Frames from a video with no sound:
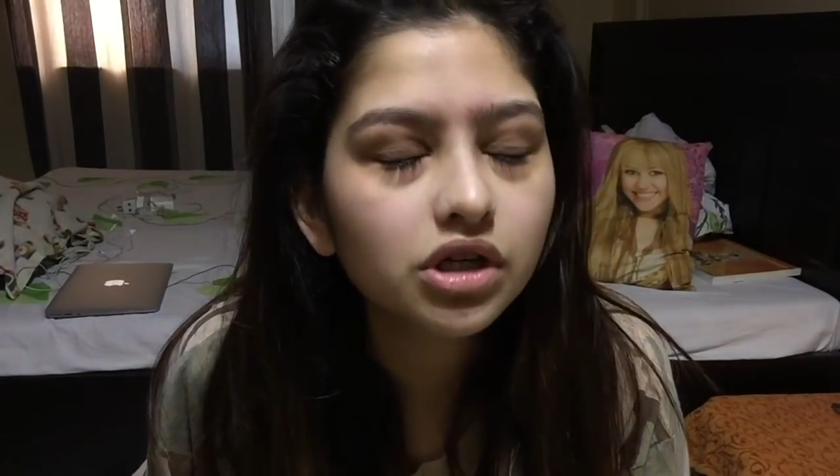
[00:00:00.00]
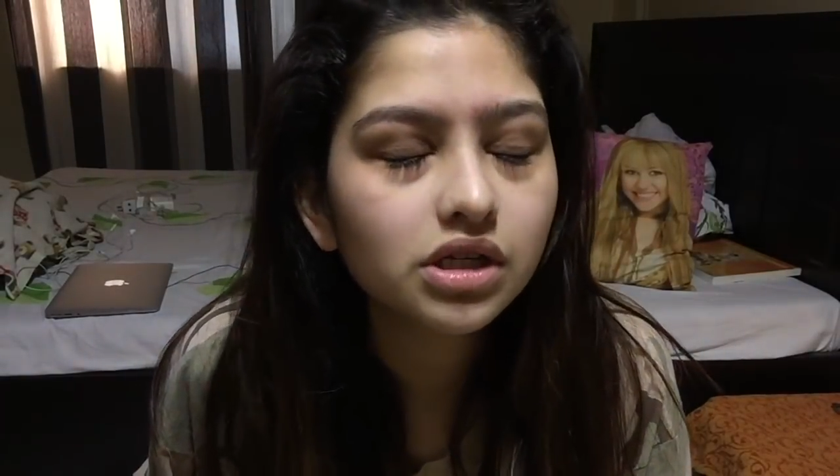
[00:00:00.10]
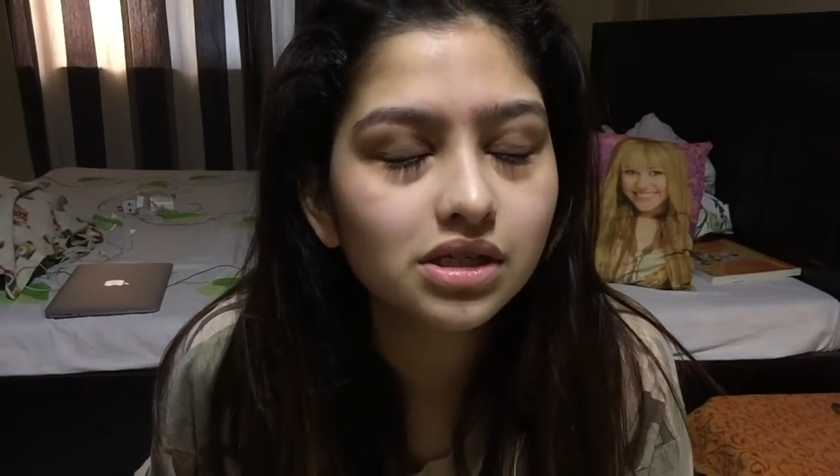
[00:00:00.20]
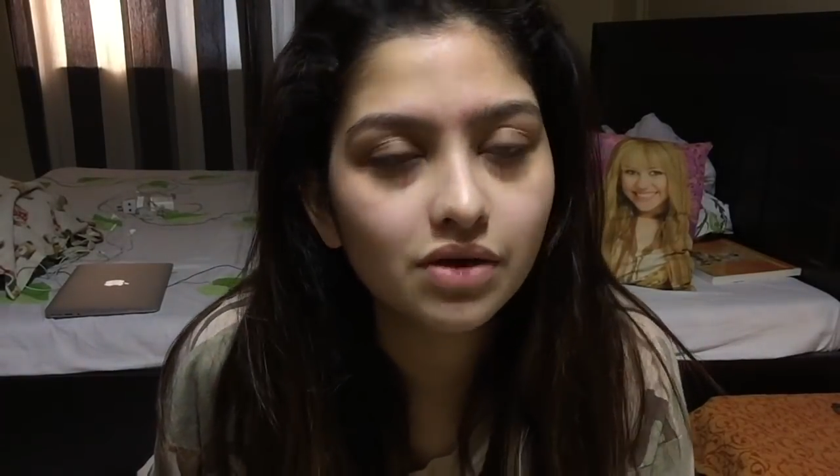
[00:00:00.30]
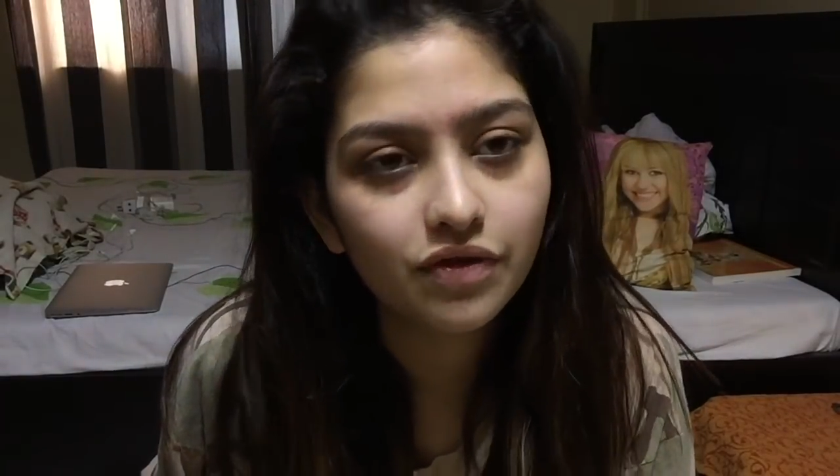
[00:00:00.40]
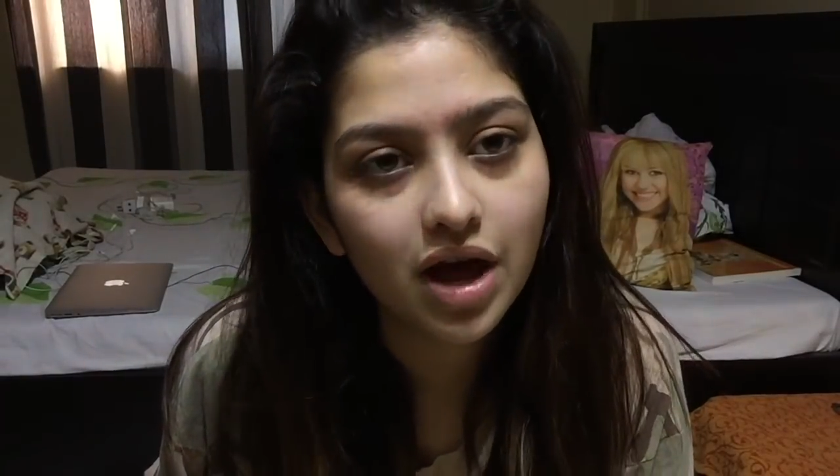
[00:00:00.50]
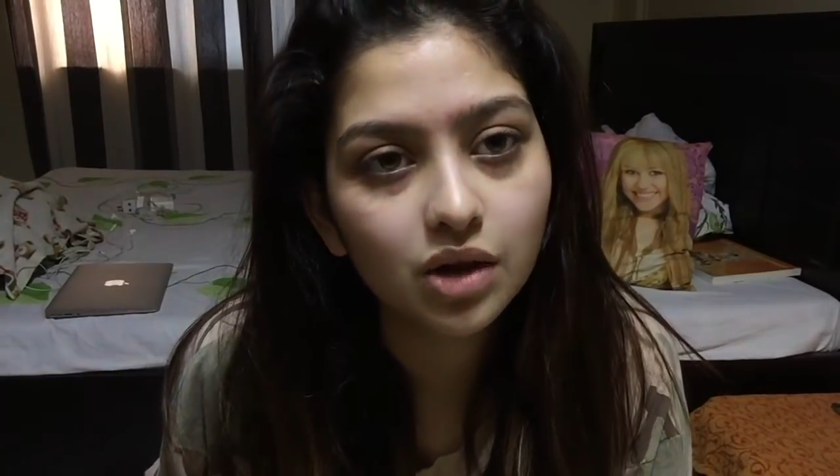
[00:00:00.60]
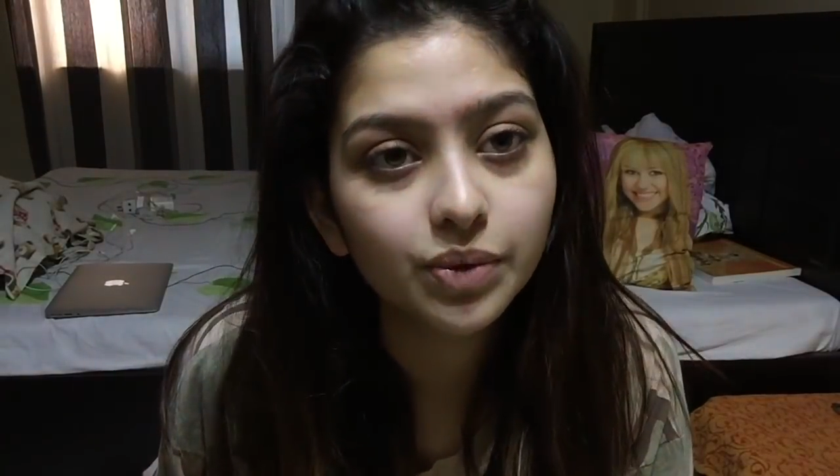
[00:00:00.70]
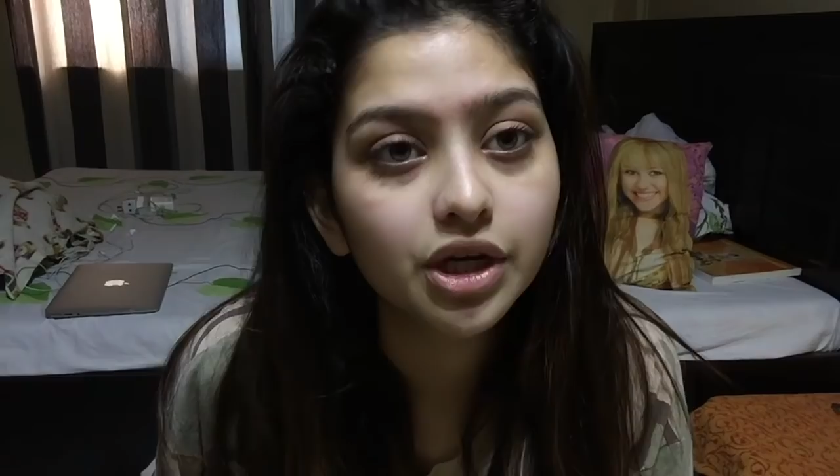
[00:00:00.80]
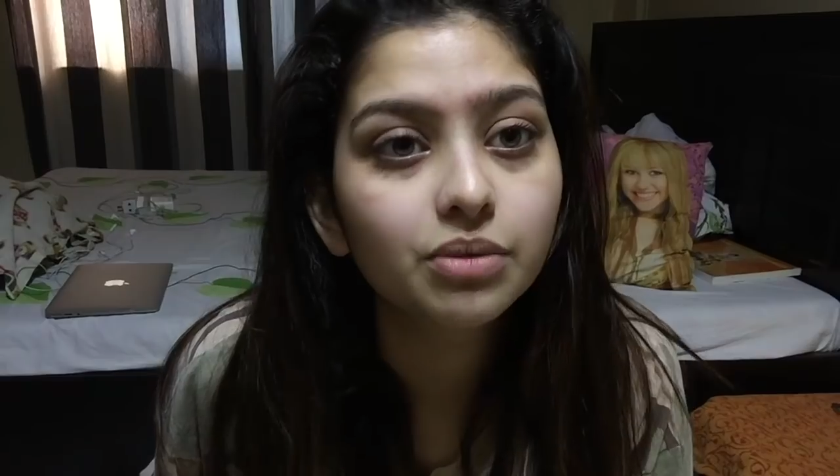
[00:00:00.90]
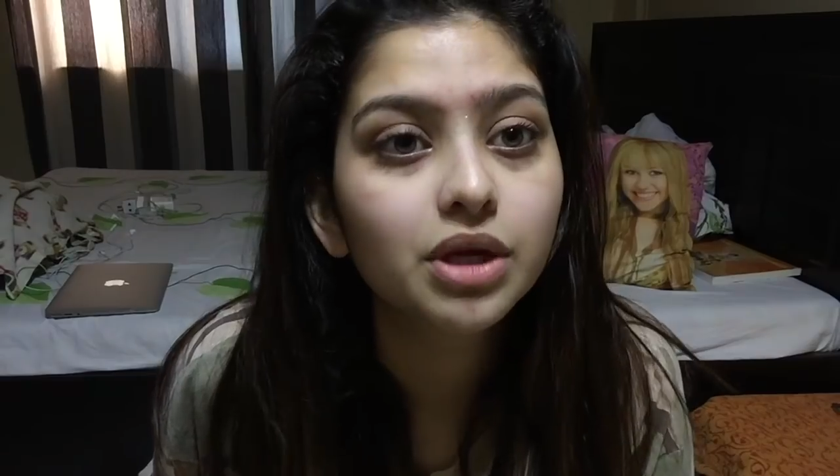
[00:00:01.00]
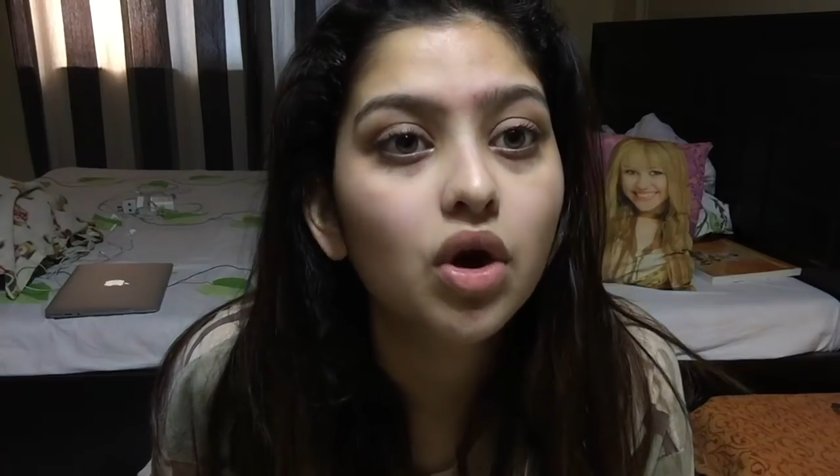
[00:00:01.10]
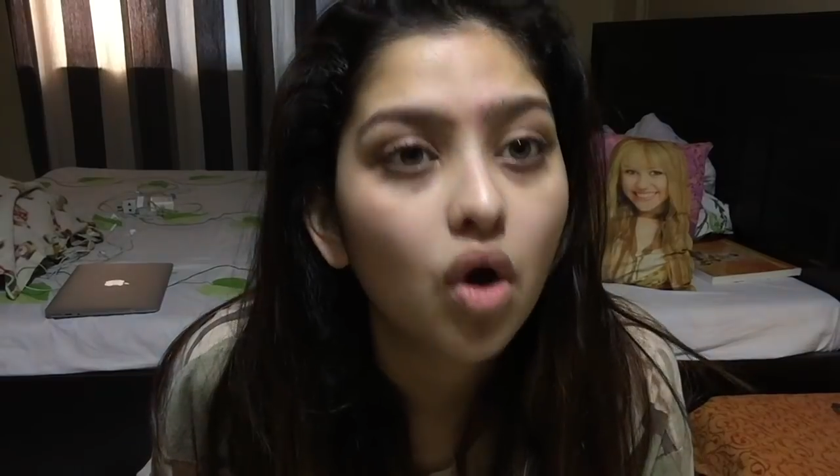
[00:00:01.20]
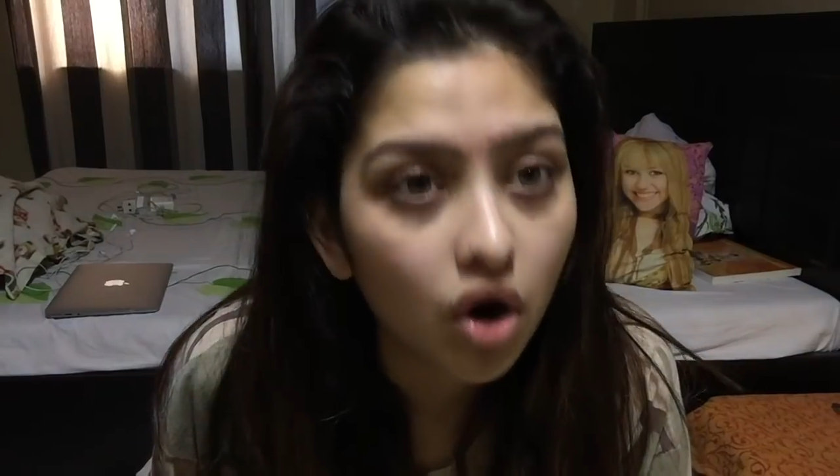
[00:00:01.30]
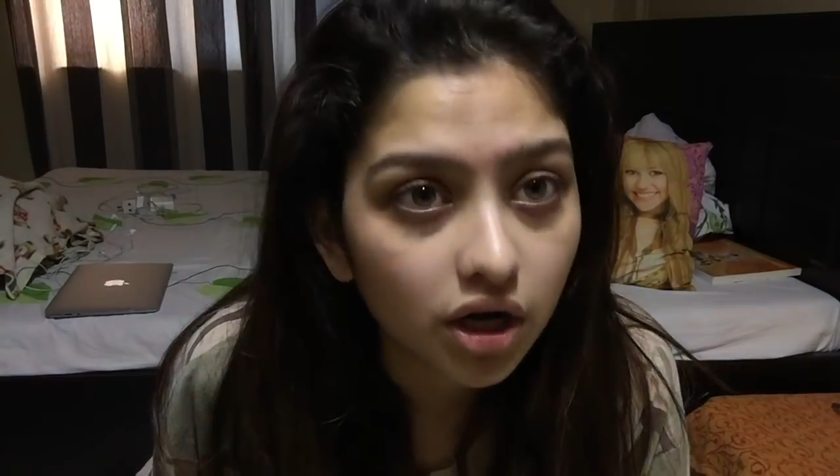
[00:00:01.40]
dresses up for Halloween to be
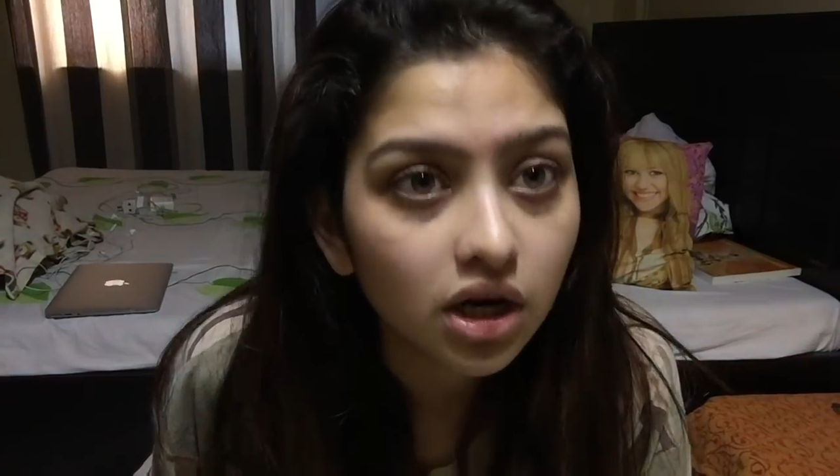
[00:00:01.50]
hot.